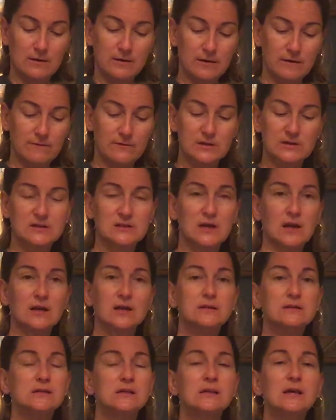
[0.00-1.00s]
Give you a
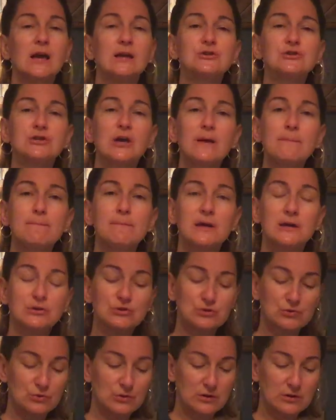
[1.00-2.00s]
second to catch up. Make
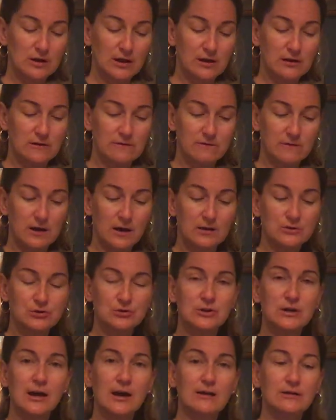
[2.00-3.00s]
sure that you've got
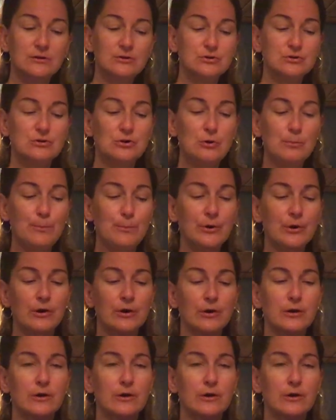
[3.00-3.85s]
your calendar notebook.